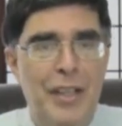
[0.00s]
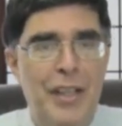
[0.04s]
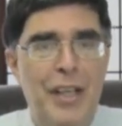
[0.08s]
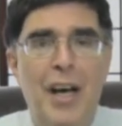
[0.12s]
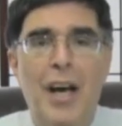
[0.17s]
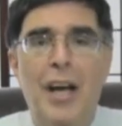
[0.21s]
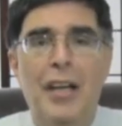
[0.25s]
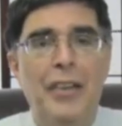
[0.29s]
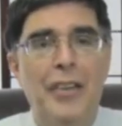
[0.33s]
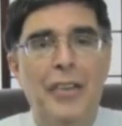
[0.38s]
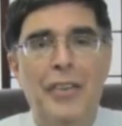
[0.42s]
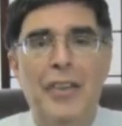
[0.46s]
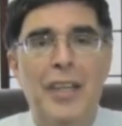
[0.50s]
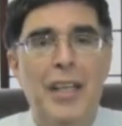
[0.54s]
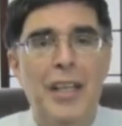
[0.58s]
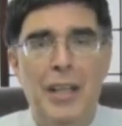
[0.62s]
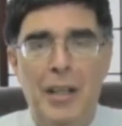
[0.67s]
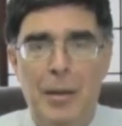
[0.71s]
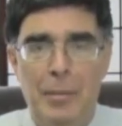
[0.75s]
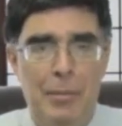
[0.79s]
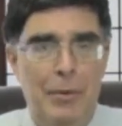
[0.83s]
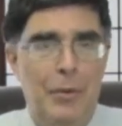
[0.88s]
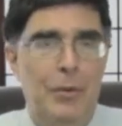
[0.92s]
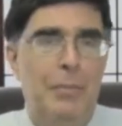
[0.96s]
The
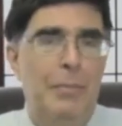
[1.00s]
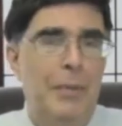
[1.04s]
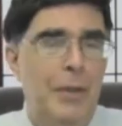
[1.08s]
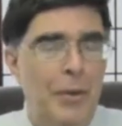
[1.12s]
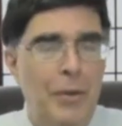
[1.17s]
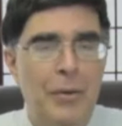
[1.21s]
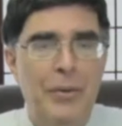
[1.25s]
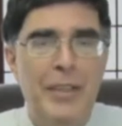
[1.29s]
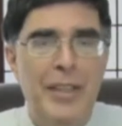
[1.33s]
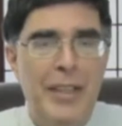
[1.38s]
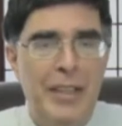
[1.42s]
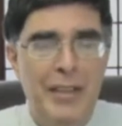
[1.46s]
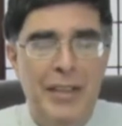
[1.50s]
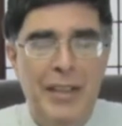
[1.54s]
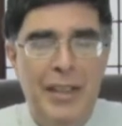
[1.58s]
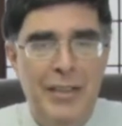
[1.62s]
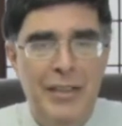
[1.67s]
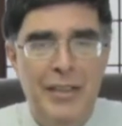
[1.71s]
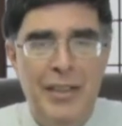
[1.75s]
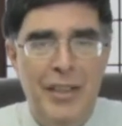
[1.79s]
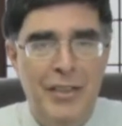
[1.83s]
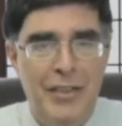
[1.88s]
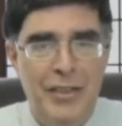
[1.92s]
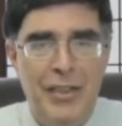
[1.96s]
unthinkable, but only in
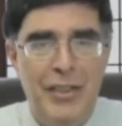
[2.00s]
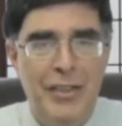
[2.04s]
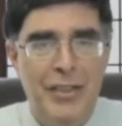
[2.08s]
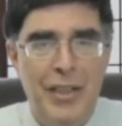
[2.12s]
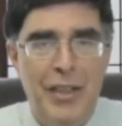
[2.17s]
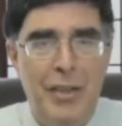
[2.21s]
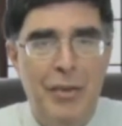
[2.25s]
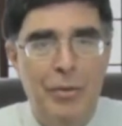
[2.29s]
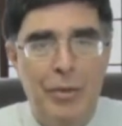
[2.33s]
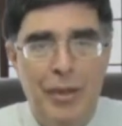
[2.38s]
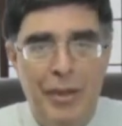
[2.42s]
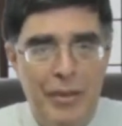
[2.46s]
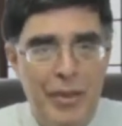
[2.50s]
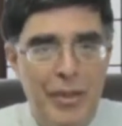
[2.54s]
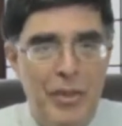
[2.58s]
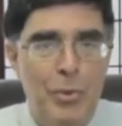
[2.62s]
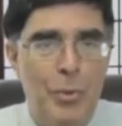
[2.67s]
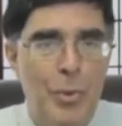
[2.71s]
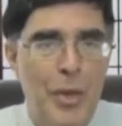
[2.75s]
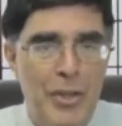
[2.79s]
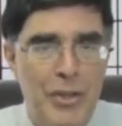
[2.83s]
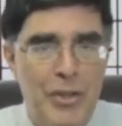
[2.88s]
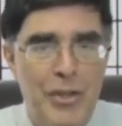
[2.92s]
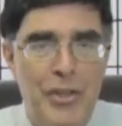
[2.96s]
1963.
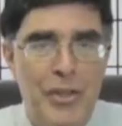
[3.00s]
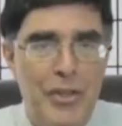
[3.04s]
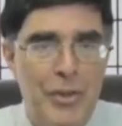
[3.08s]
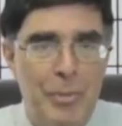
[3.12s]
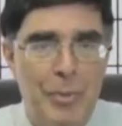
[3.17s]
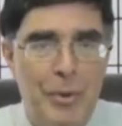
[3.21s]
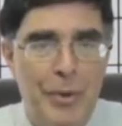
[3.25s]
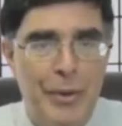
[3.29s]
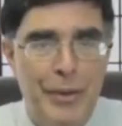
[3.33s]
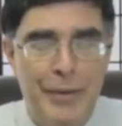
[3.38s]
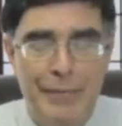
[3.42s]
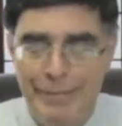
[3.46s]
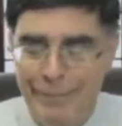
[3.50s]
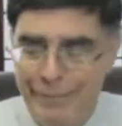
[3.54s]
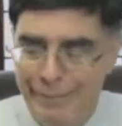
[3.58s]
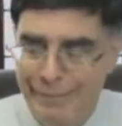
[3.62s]
Let's watch this, Mark.